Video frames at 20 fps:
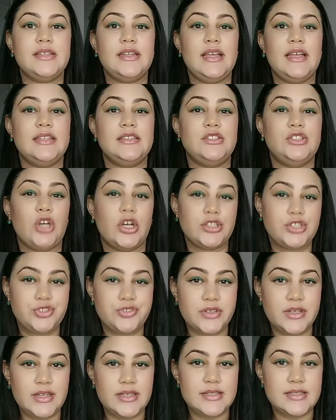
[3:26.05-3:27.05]

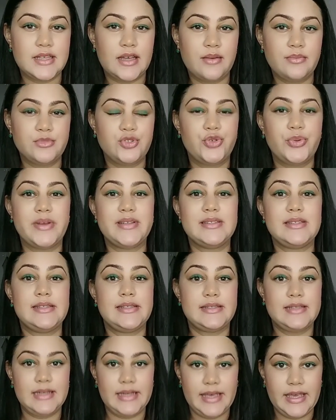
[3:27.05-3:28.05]
industrialism to
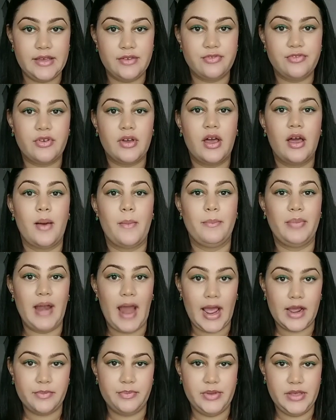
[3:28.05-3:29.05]
enslave
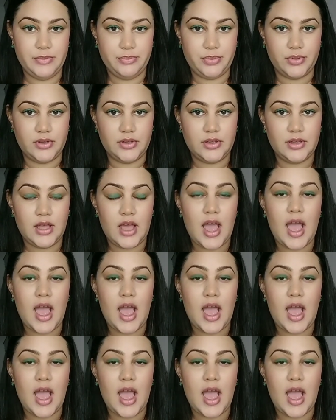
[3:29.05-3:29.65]
black people,